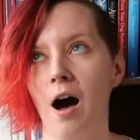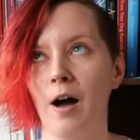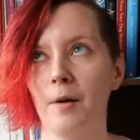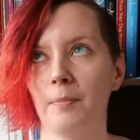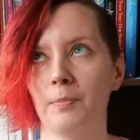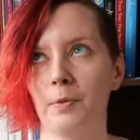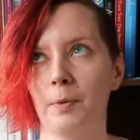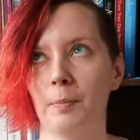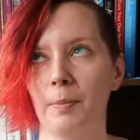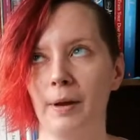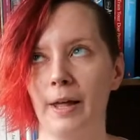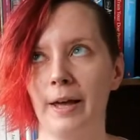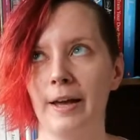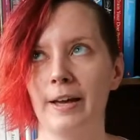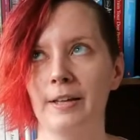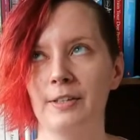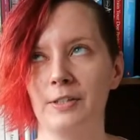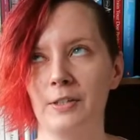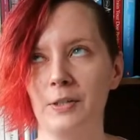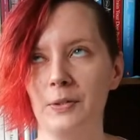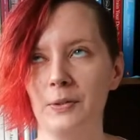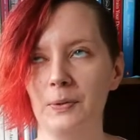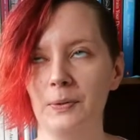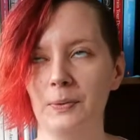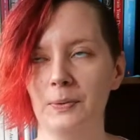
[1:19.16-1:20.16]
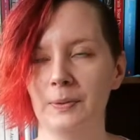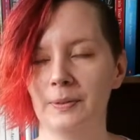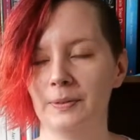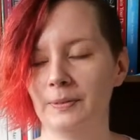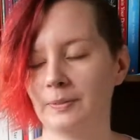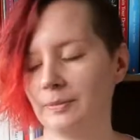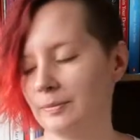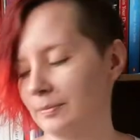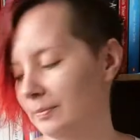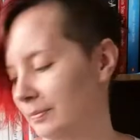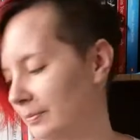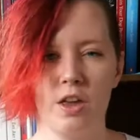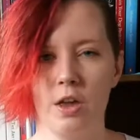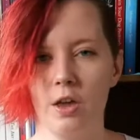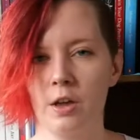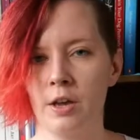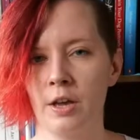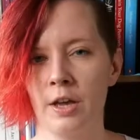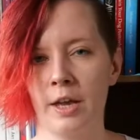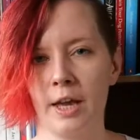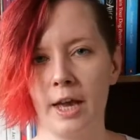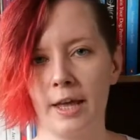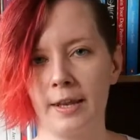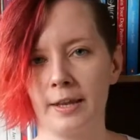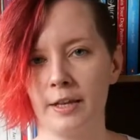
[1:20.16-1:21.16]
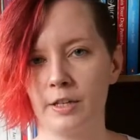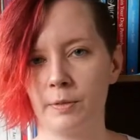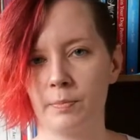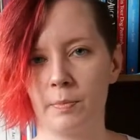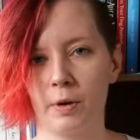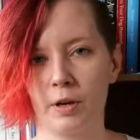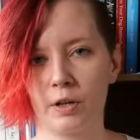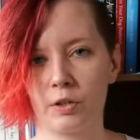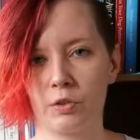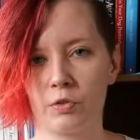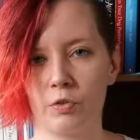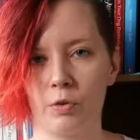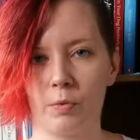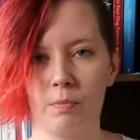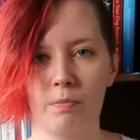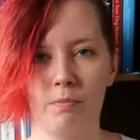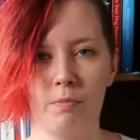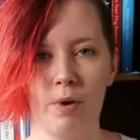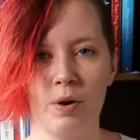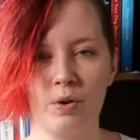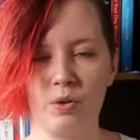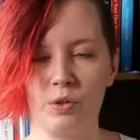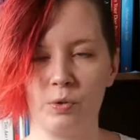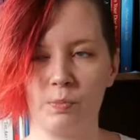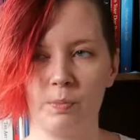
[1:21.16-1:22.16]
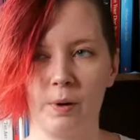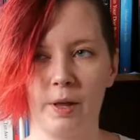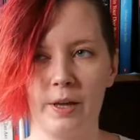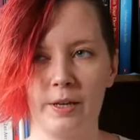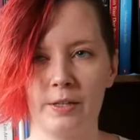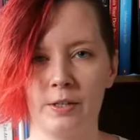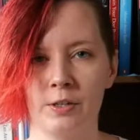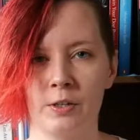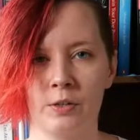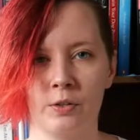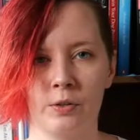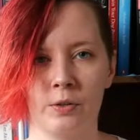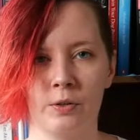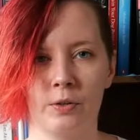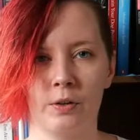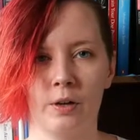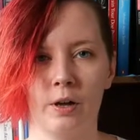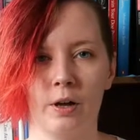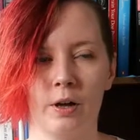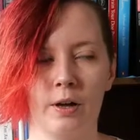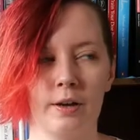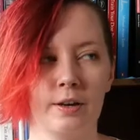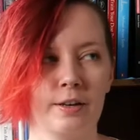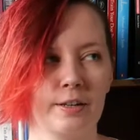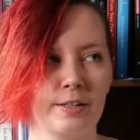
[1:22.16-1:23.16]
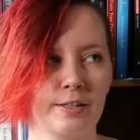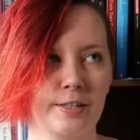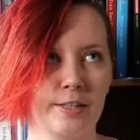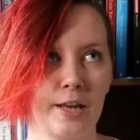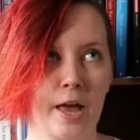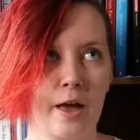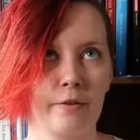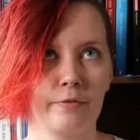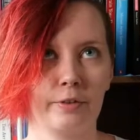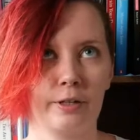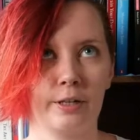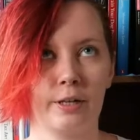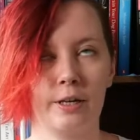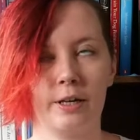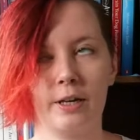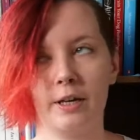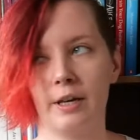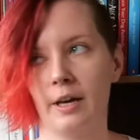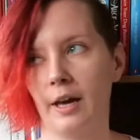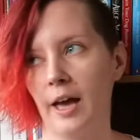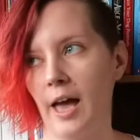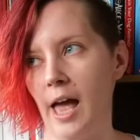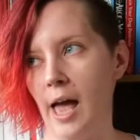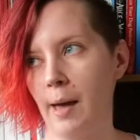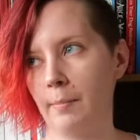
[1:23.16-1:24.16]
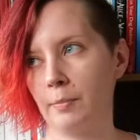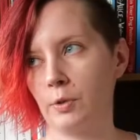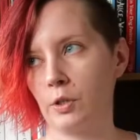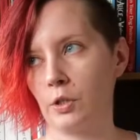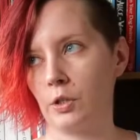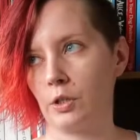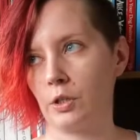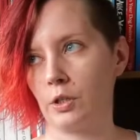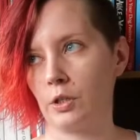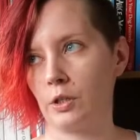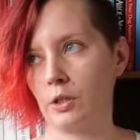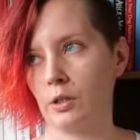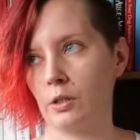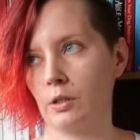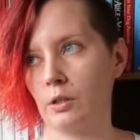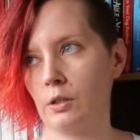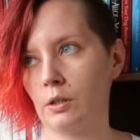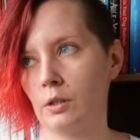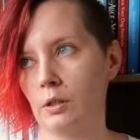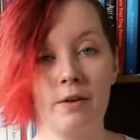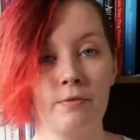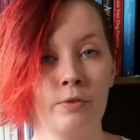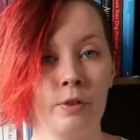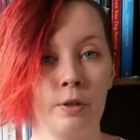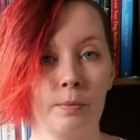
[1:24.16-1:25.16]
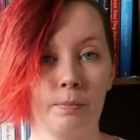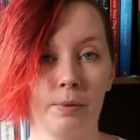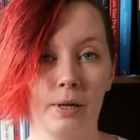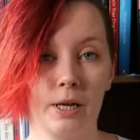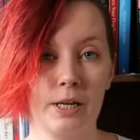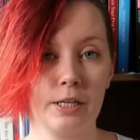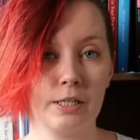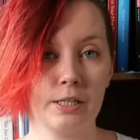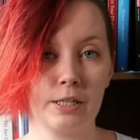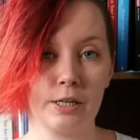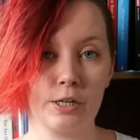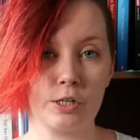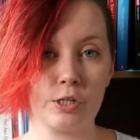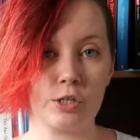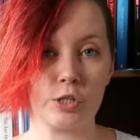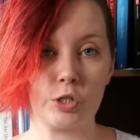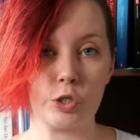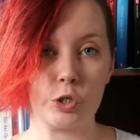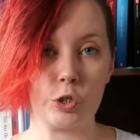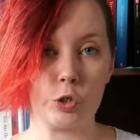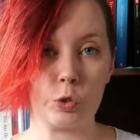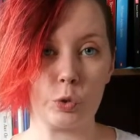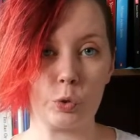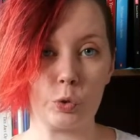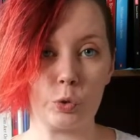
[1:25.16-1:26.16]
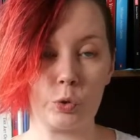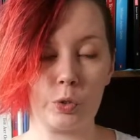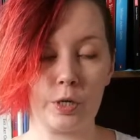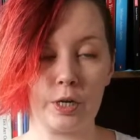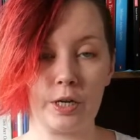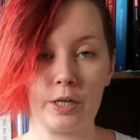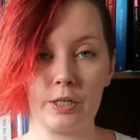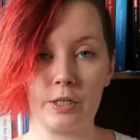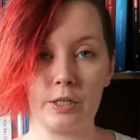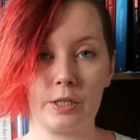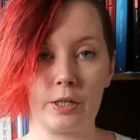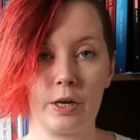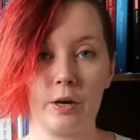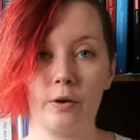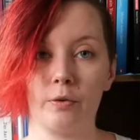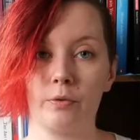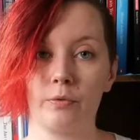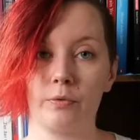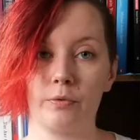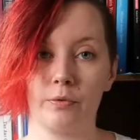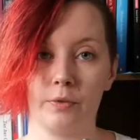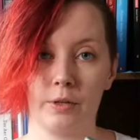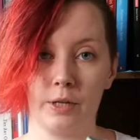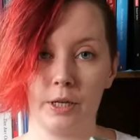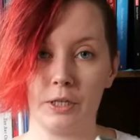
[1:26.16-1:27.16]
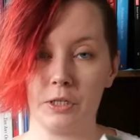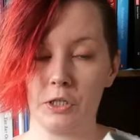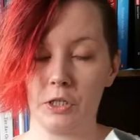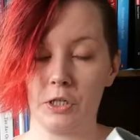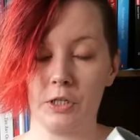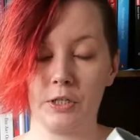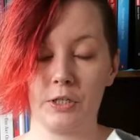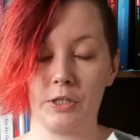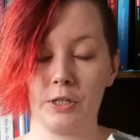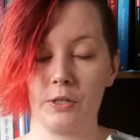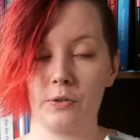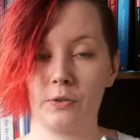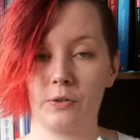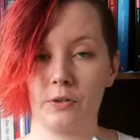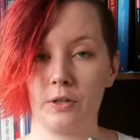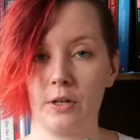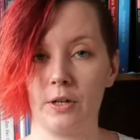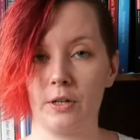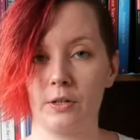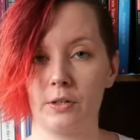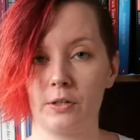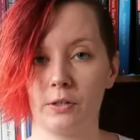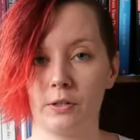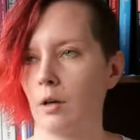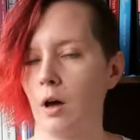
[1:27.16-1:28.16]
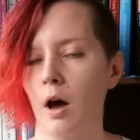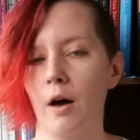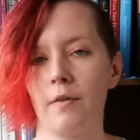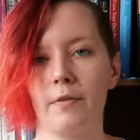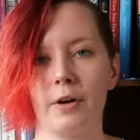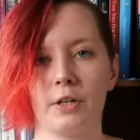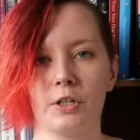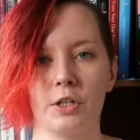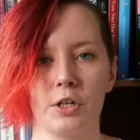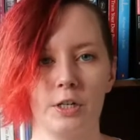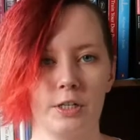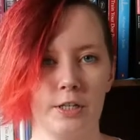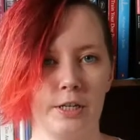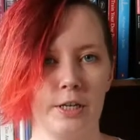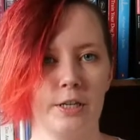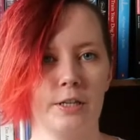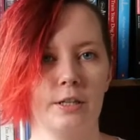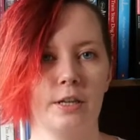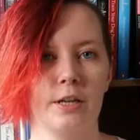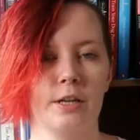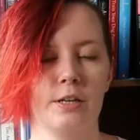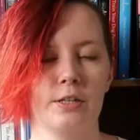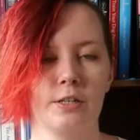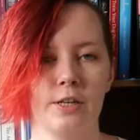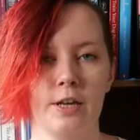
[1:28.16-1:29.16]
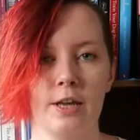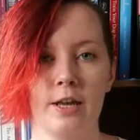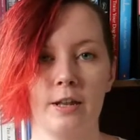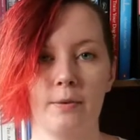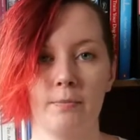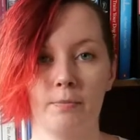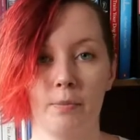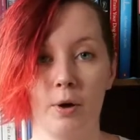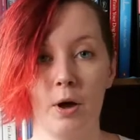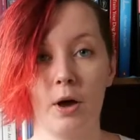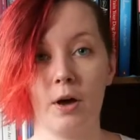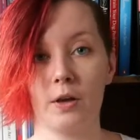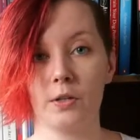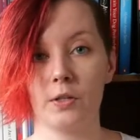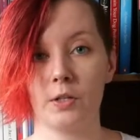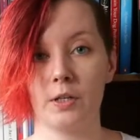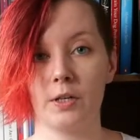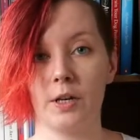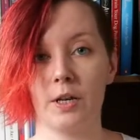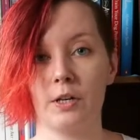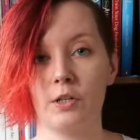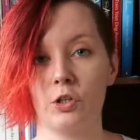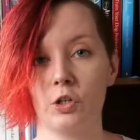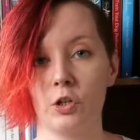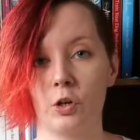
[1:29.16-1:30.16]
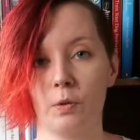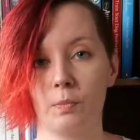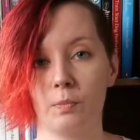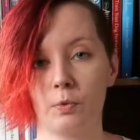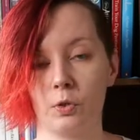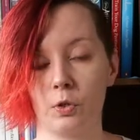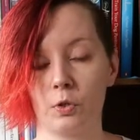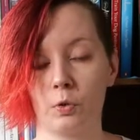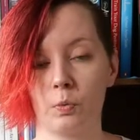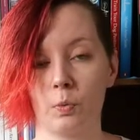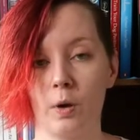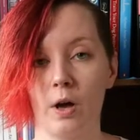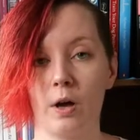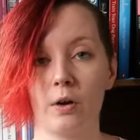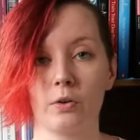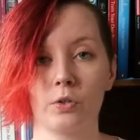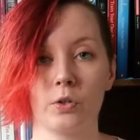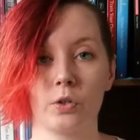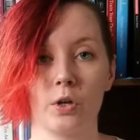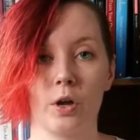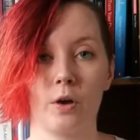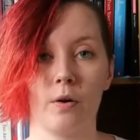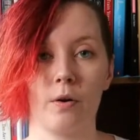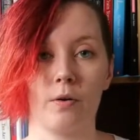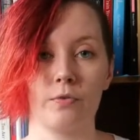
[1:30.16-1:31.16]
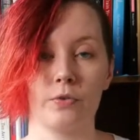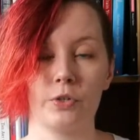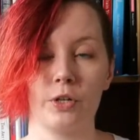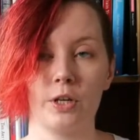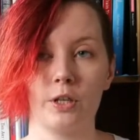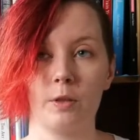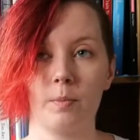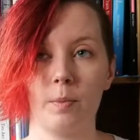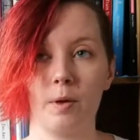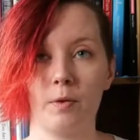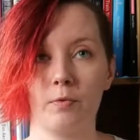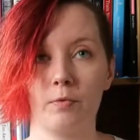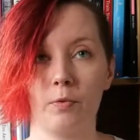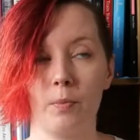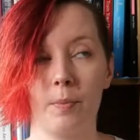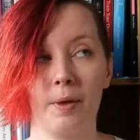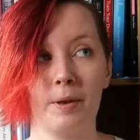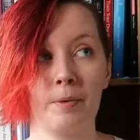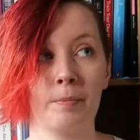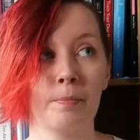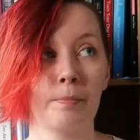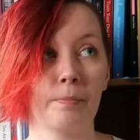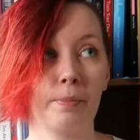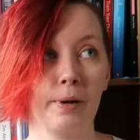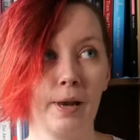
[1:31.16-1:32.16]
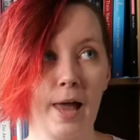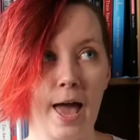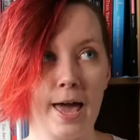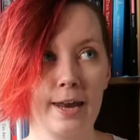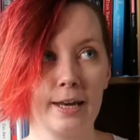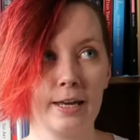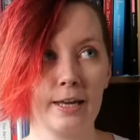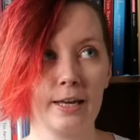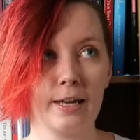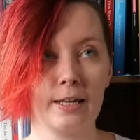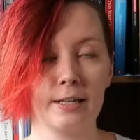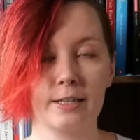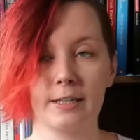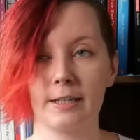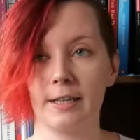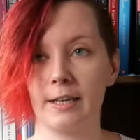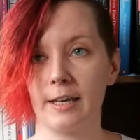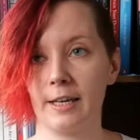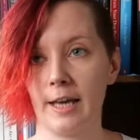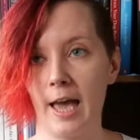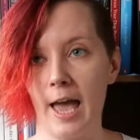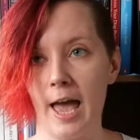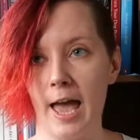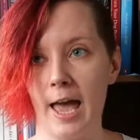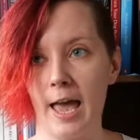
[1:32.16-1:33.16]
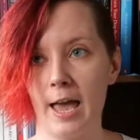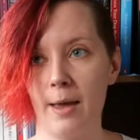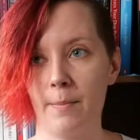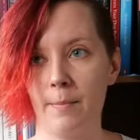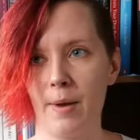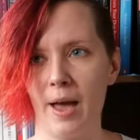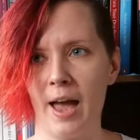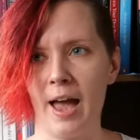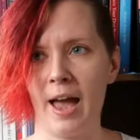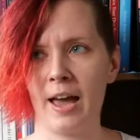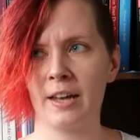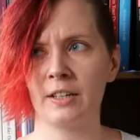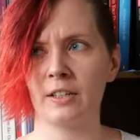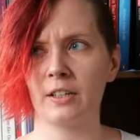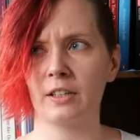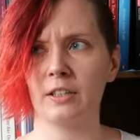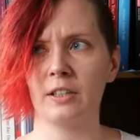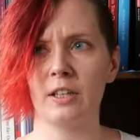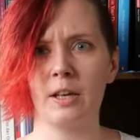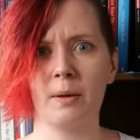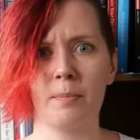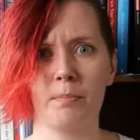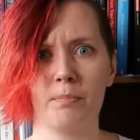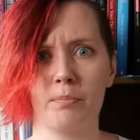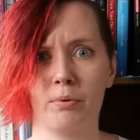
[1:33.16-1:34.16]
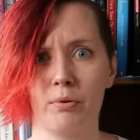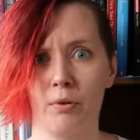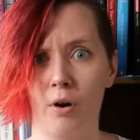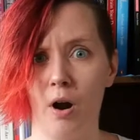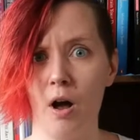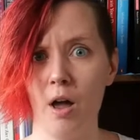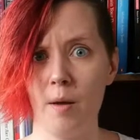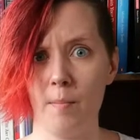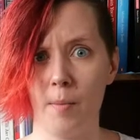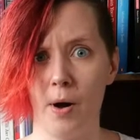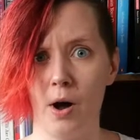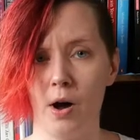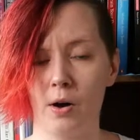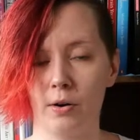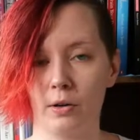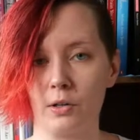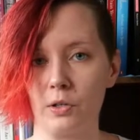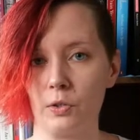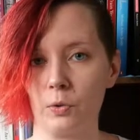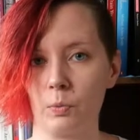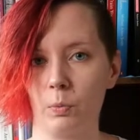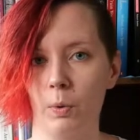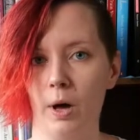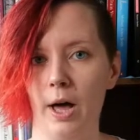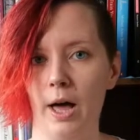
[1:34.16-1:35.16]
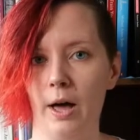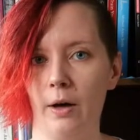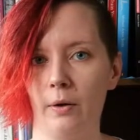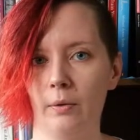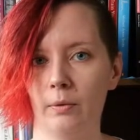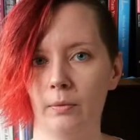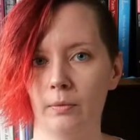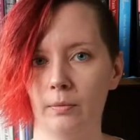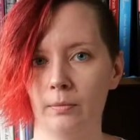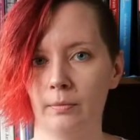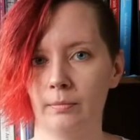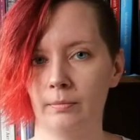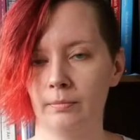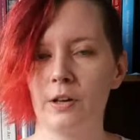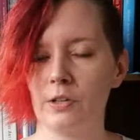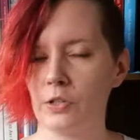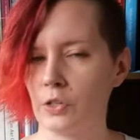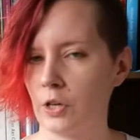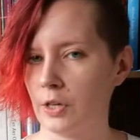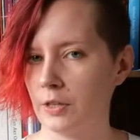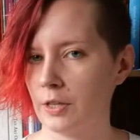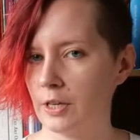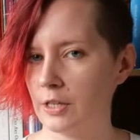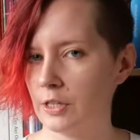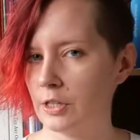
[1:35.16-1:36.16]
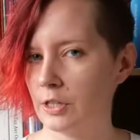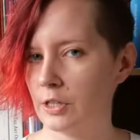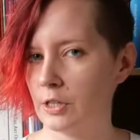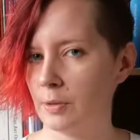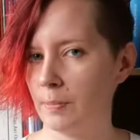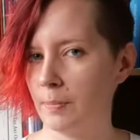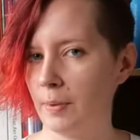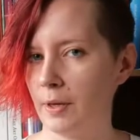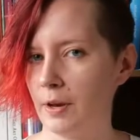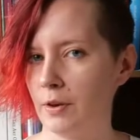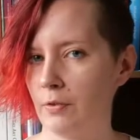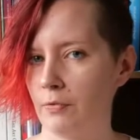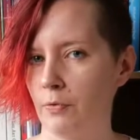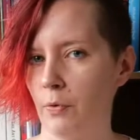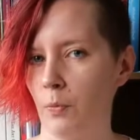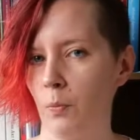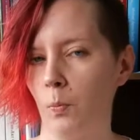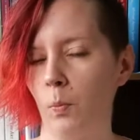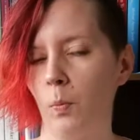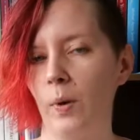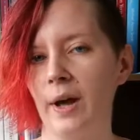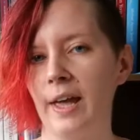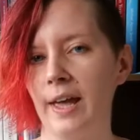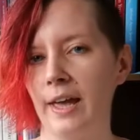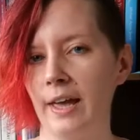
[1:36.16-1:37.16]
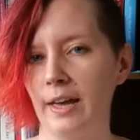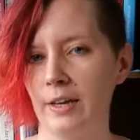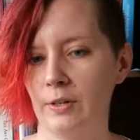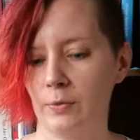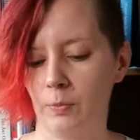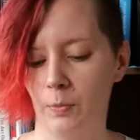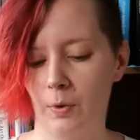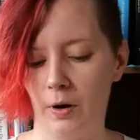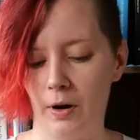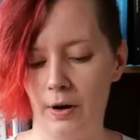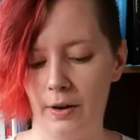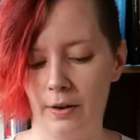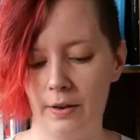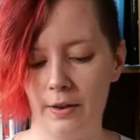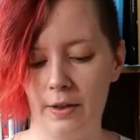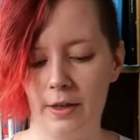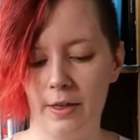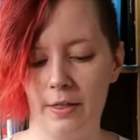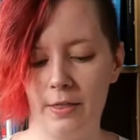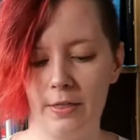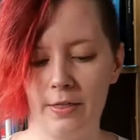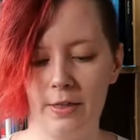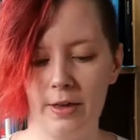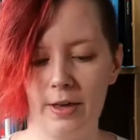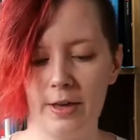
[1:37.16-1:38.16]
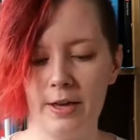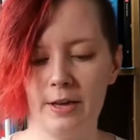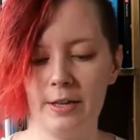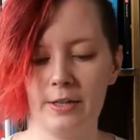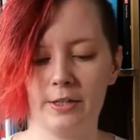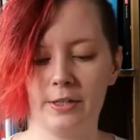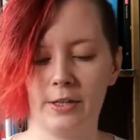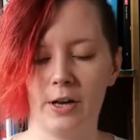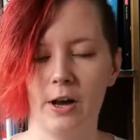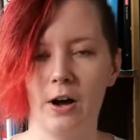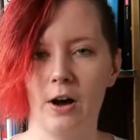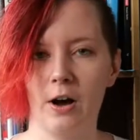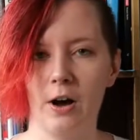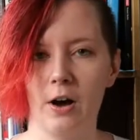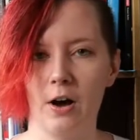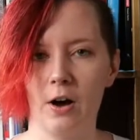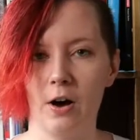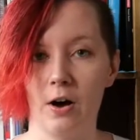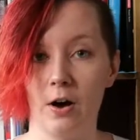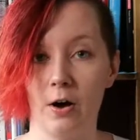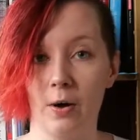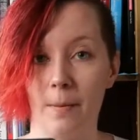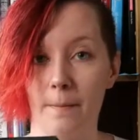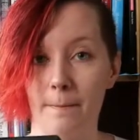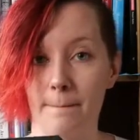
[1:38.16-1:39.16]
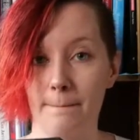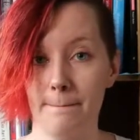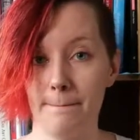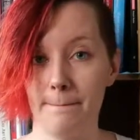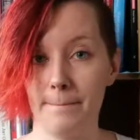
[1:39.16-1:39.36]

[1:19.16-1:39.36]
I'm the Player Two. You can get these mugs from most places online, Zavvi, Amazon, even the PlayStation store itself actually sells these. I've actually seen these in person in shops as well, so I've seen them in Forbidden Planet, Game, and I think Primark as well. So this is a bit of a weird one. These are